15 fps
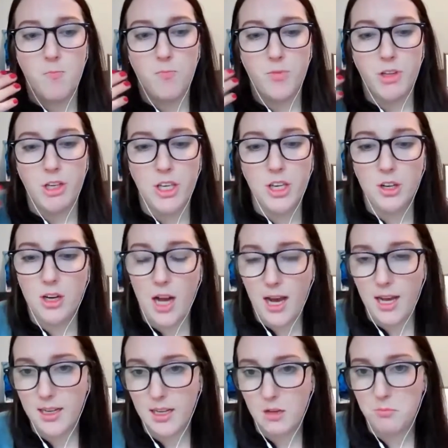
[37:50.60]
here
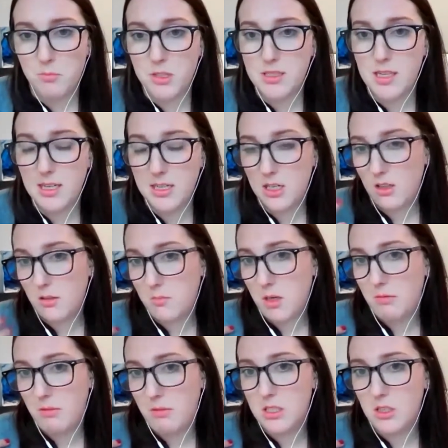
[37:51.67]
I am presenting on my
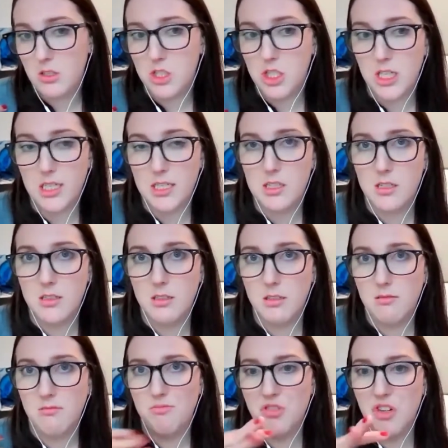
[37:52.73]
research that is
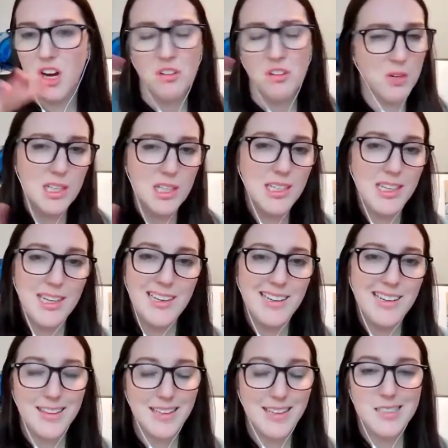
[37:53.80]
not really
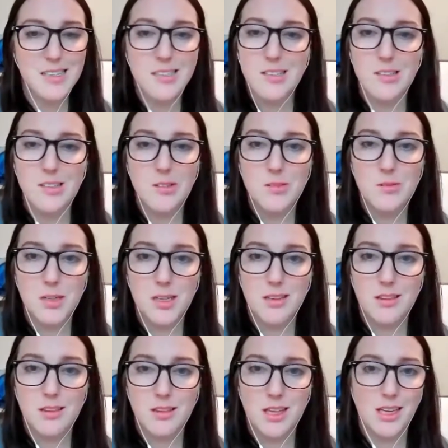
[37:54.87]
anything to do with
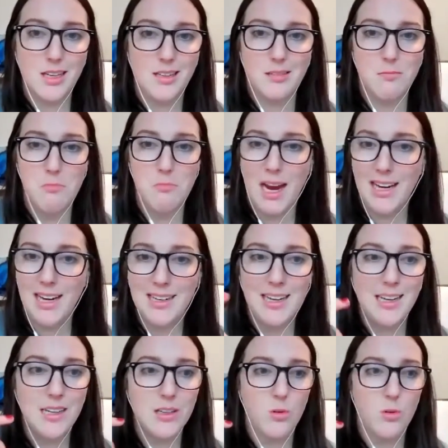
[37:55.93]
like
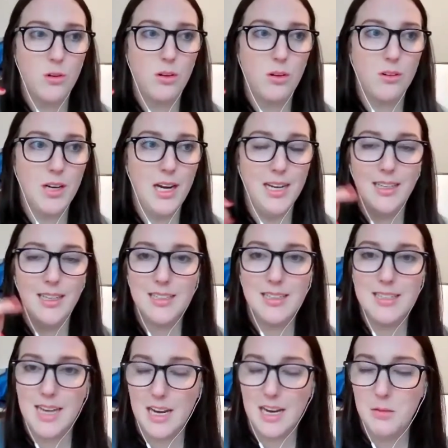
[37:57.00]
mining or any
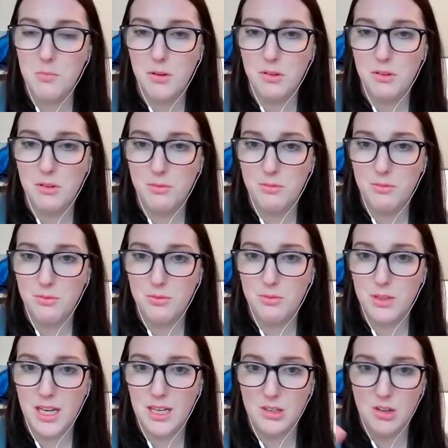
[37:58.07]
type of
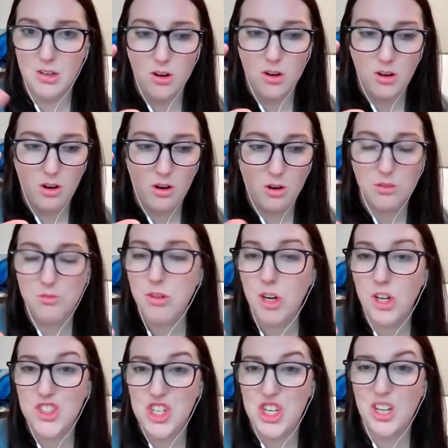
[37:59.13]
like hard
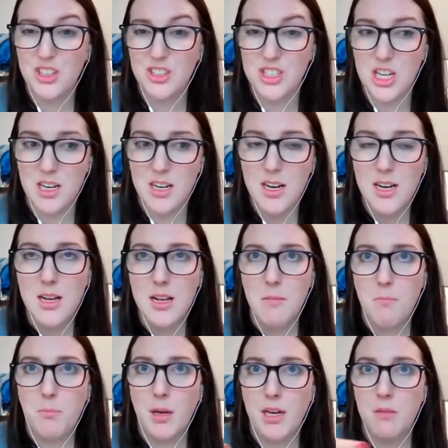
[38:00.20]
rock geology,
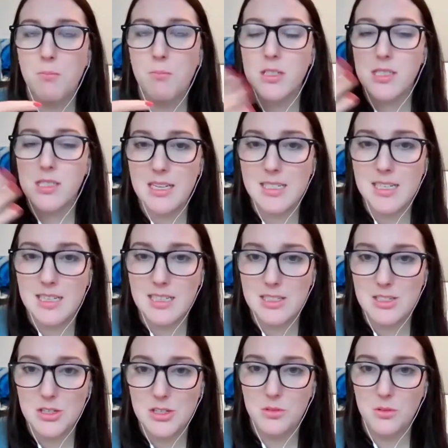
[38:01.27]
but I'm presenting
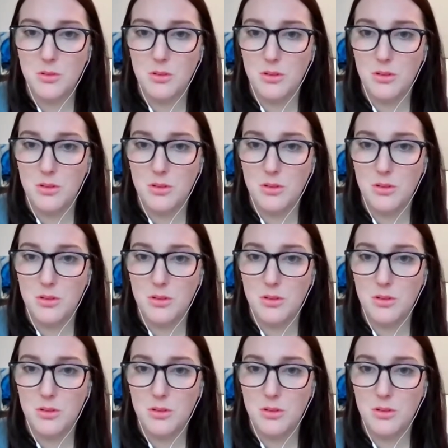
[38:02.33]
to